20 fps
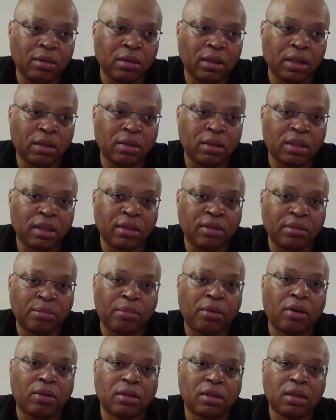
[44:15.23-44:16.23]
Gildersleeve's
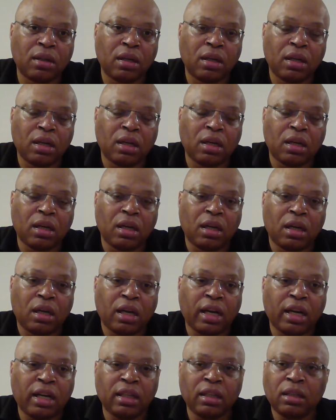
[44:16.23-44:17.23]
boss,
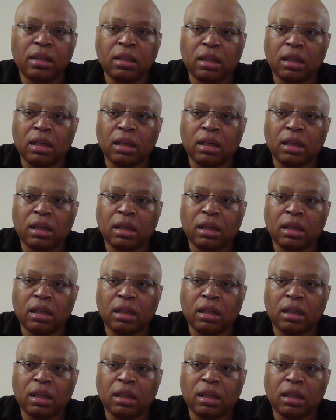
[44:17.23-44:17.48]
and